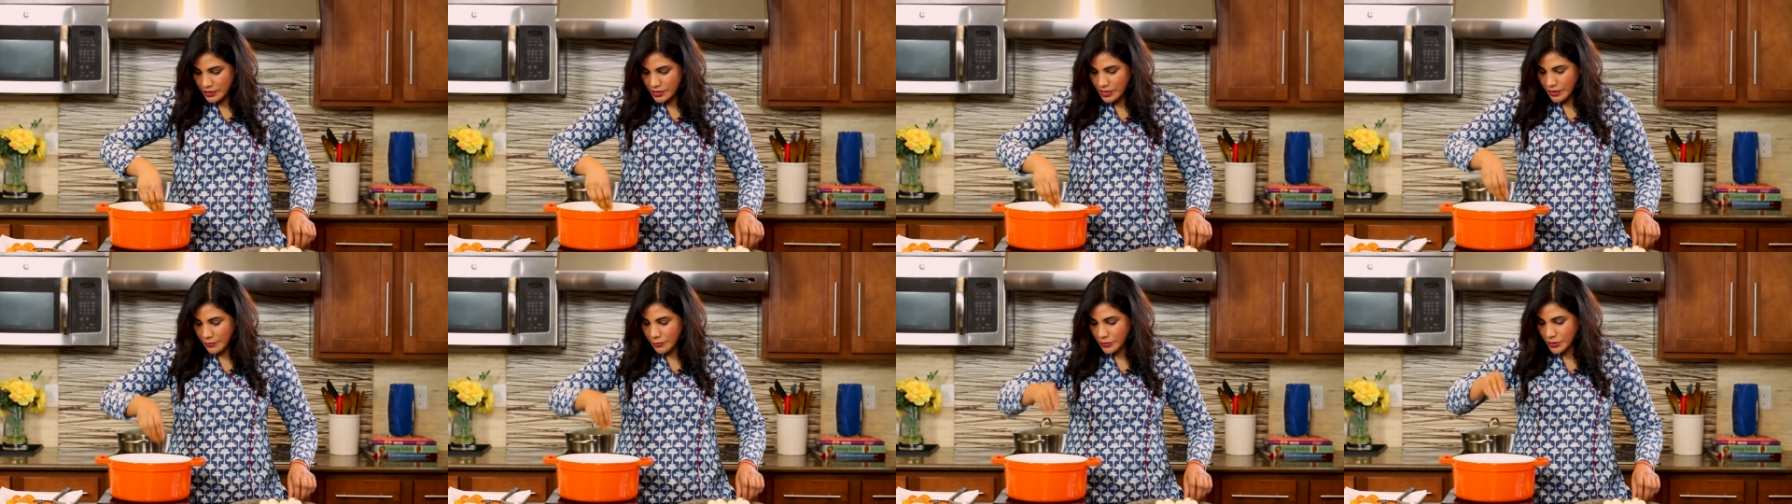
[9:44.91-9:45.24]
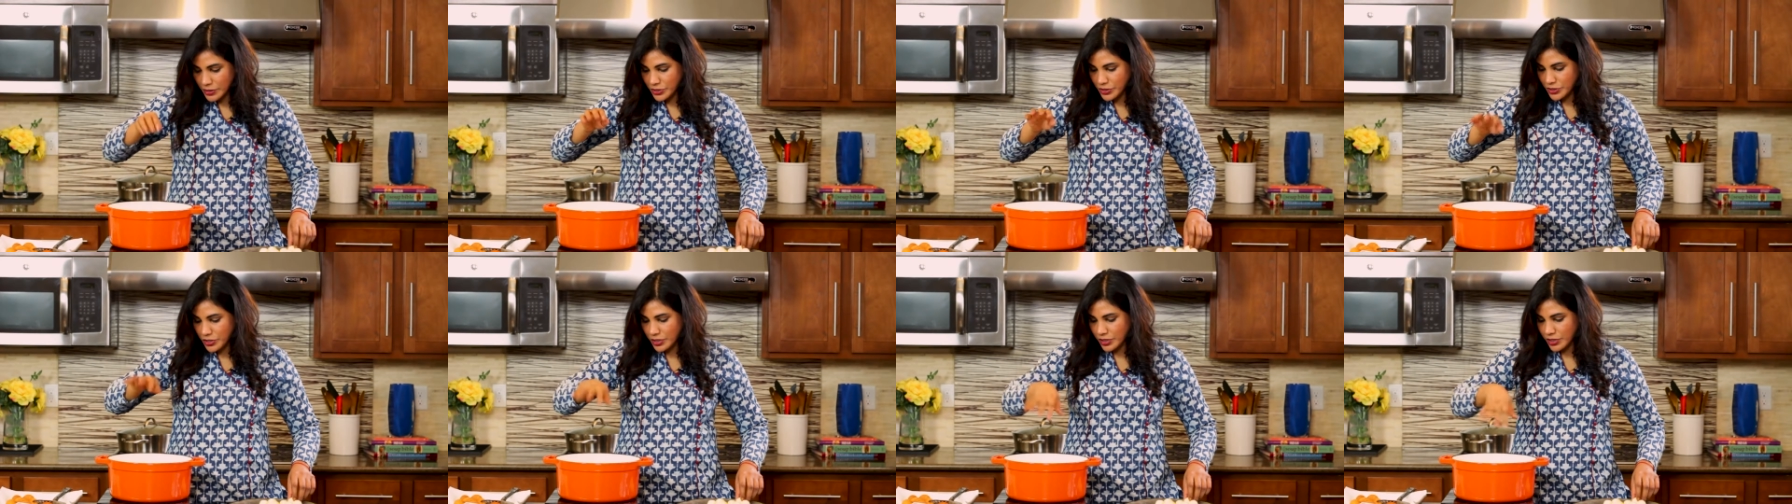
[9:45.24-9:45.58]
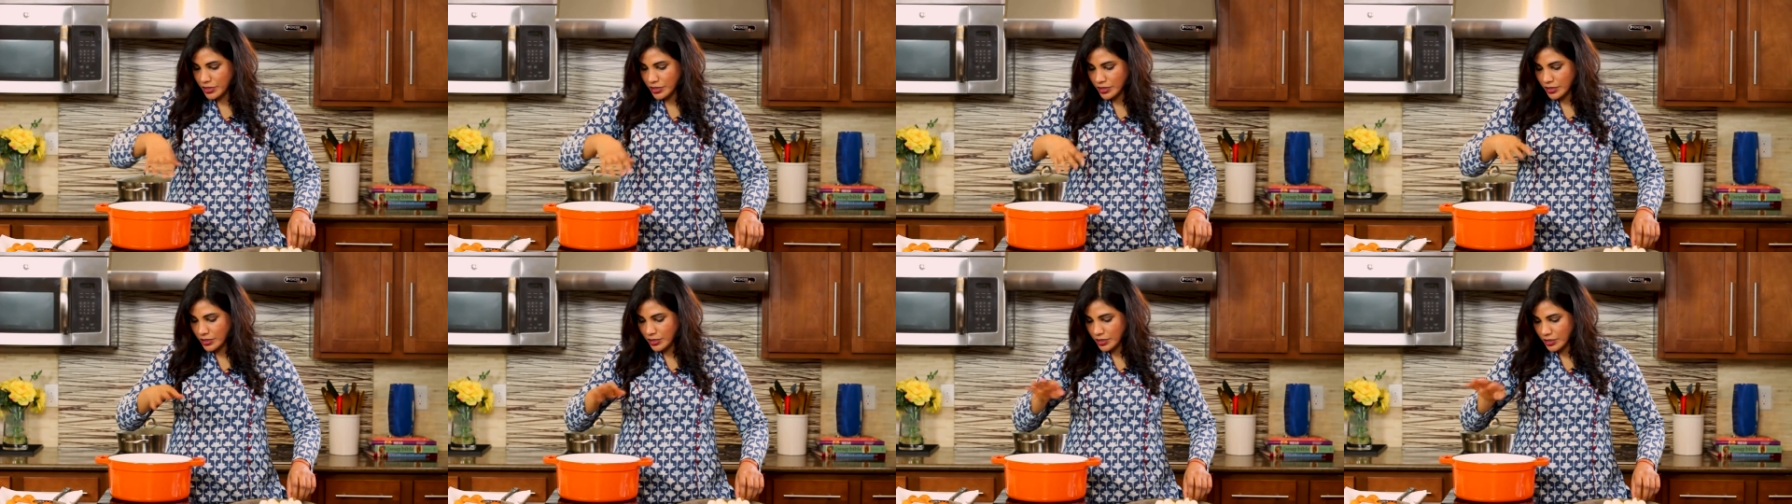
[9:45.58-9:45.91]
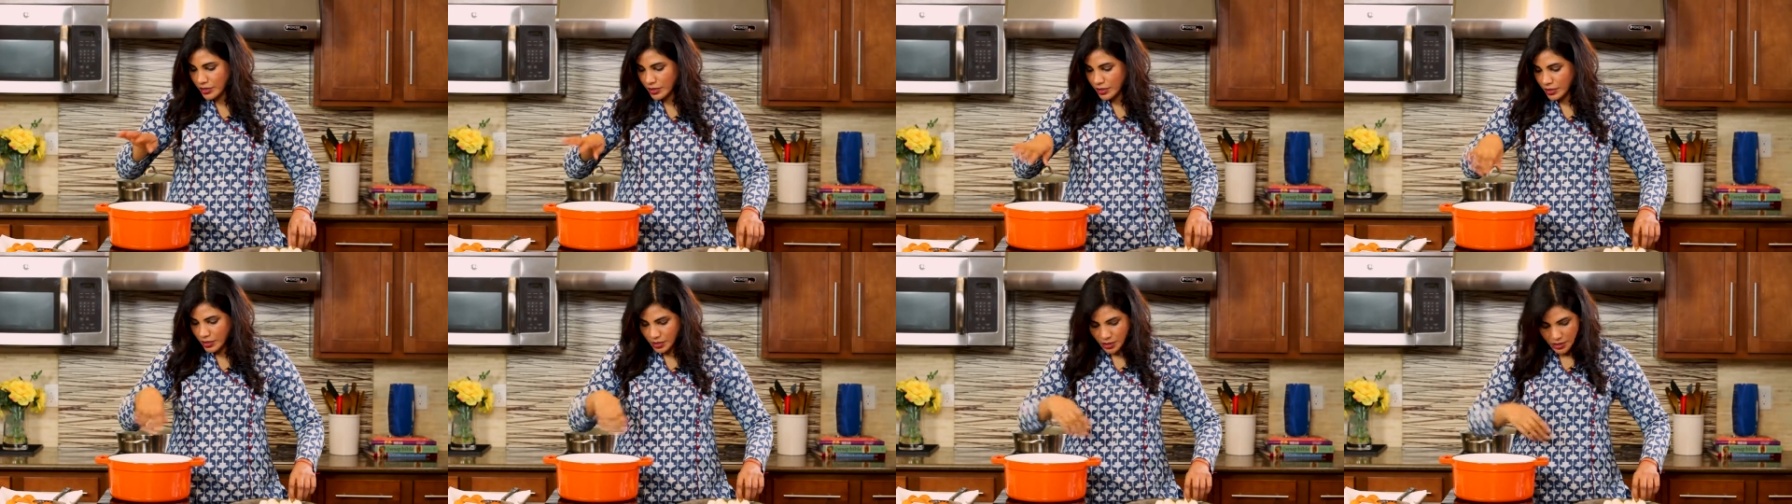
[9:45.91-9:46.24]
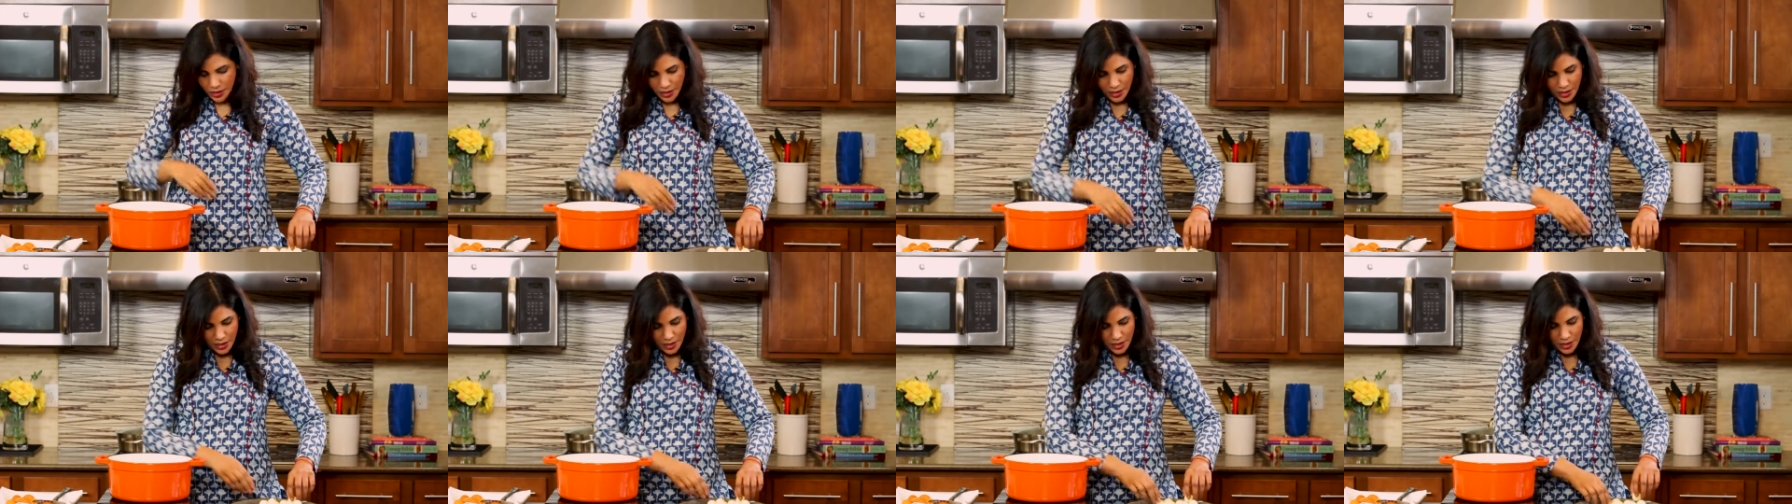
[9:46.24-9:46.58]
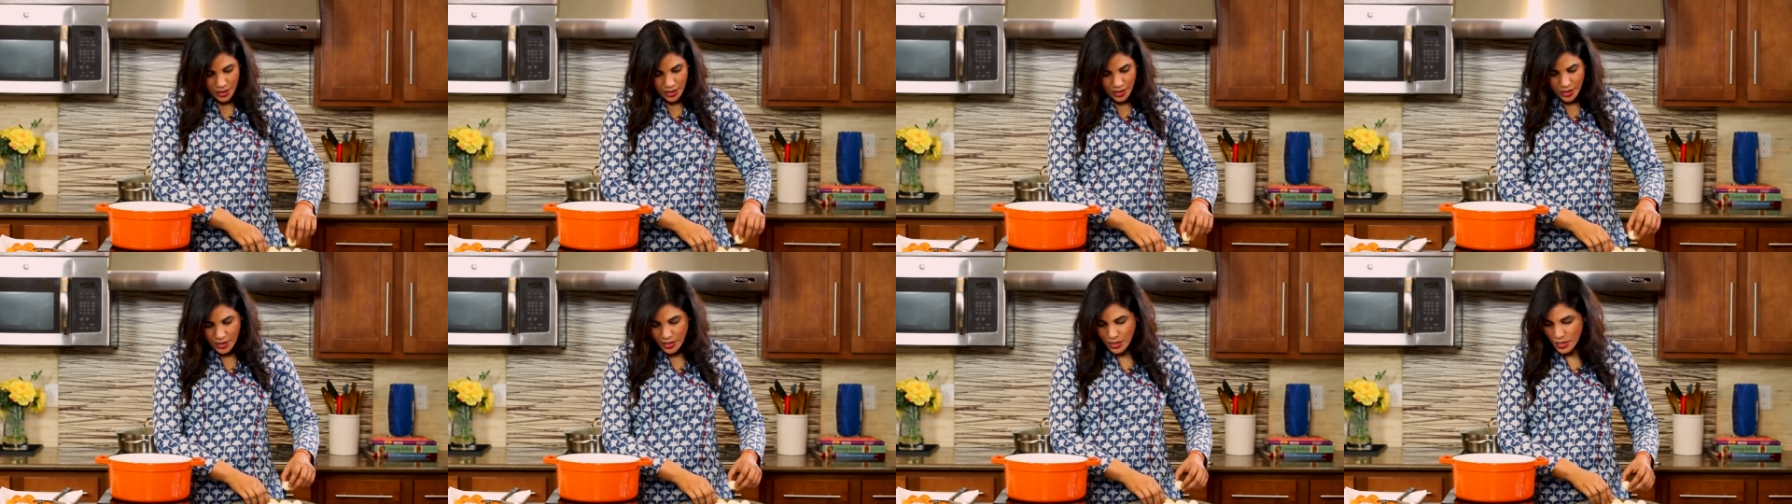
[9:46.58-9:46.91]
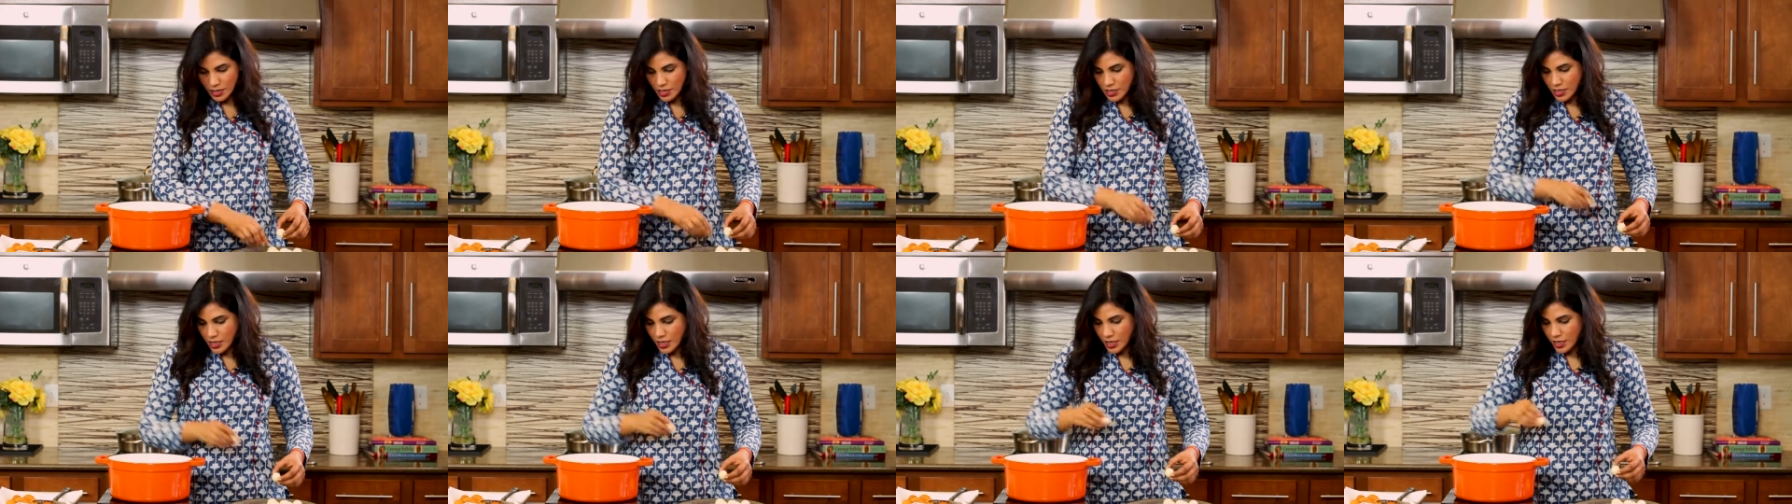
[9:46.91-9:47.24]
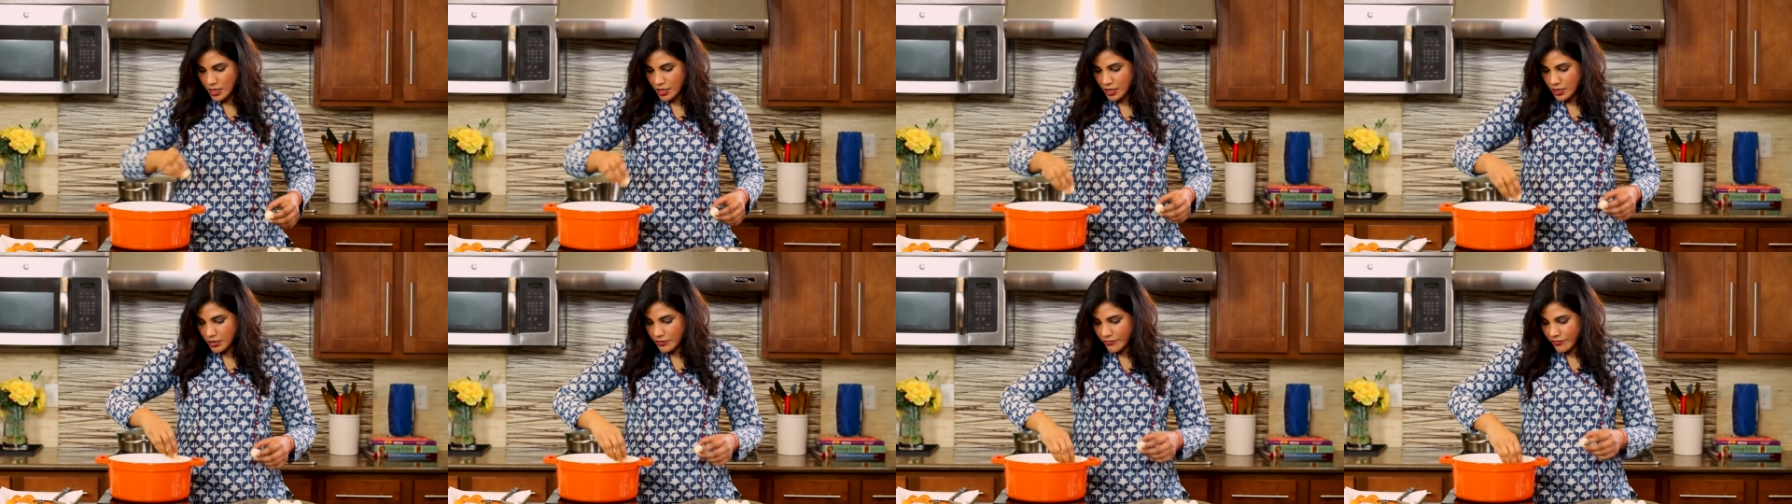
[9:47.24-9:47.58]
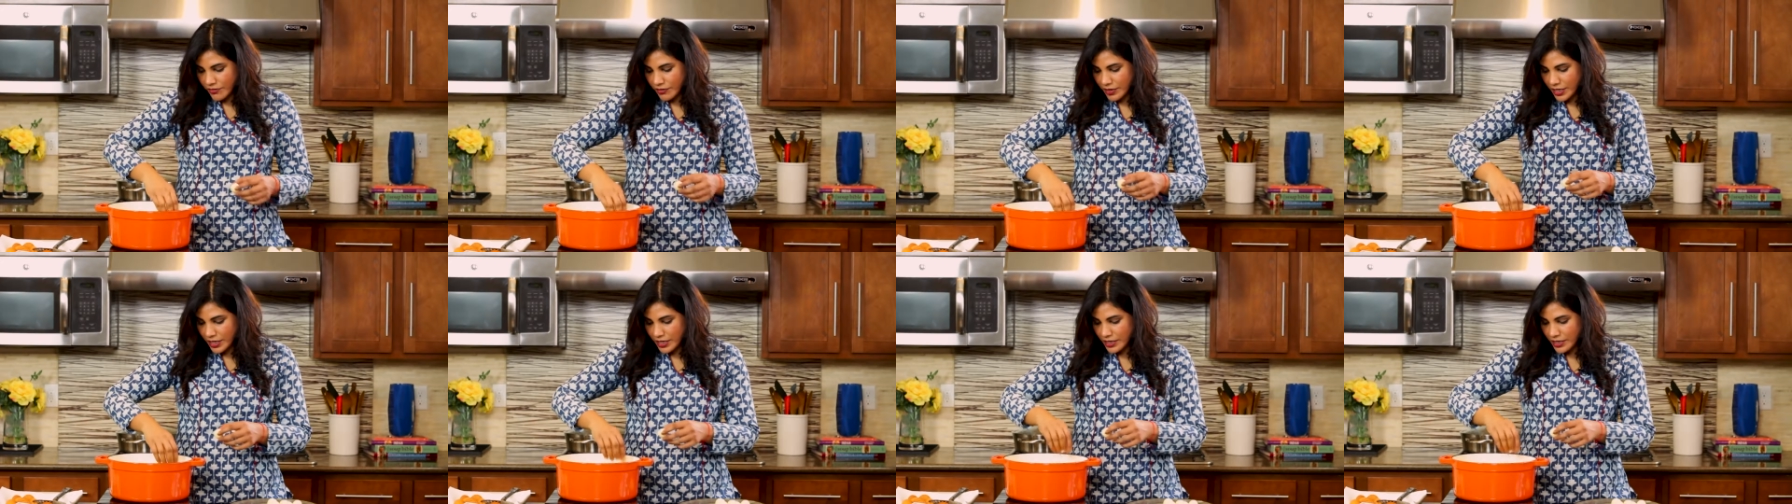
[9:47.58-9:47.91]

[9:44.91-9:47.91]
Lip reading: temperature and fry